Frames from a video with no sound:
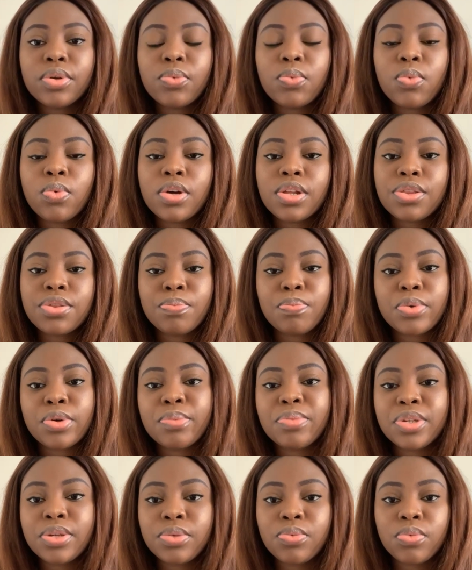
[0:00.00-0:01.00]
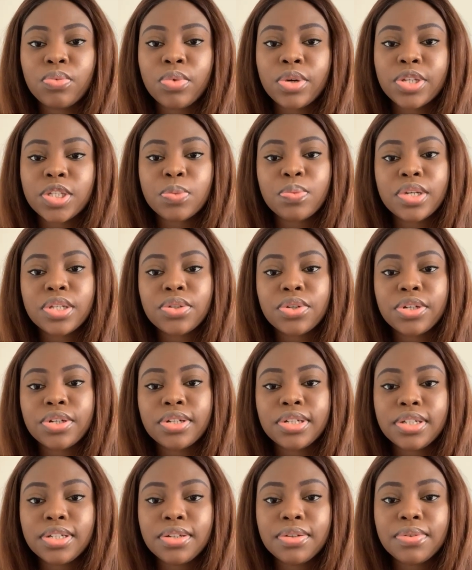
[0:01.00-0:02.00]
worth probably what you spent on
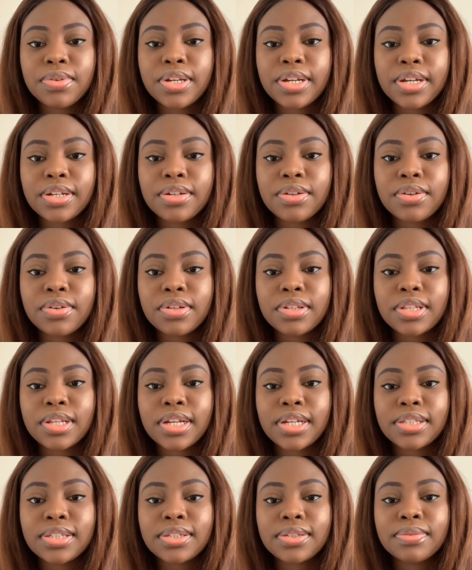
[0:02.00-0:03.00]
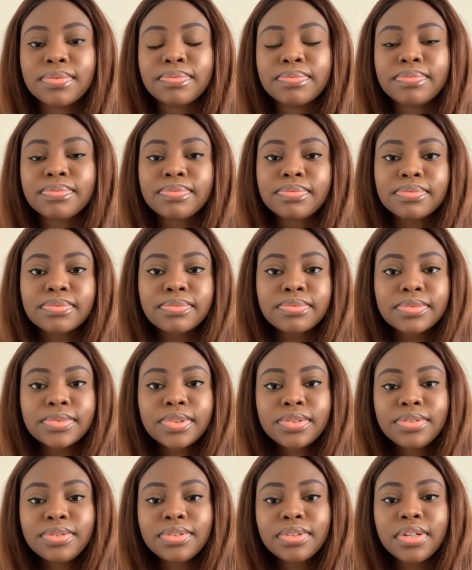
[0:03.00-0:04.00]
your degree and all that,
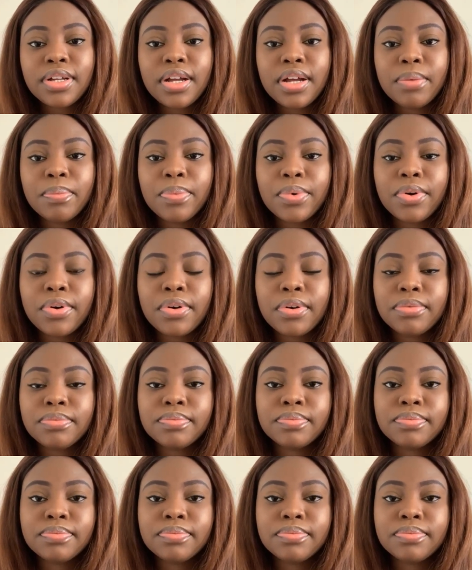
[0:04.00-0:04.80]
but